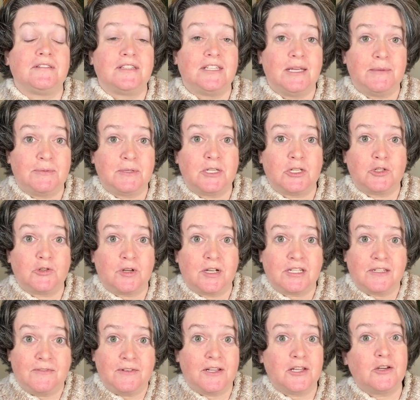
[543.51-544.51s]
tips and
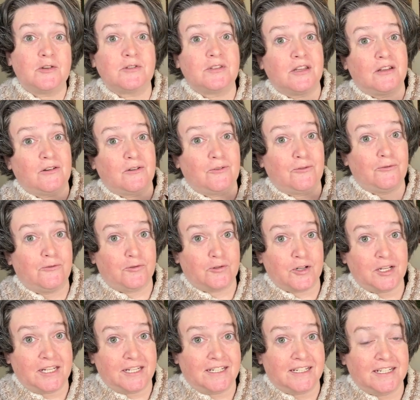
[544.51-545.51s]
tricks videos that are
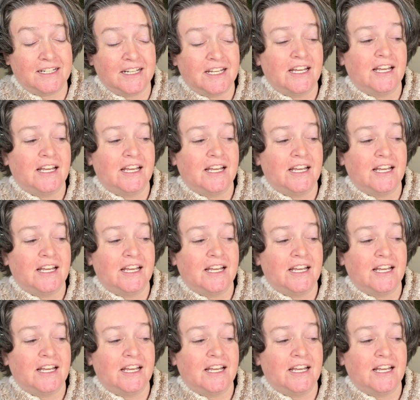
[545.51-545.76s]
free.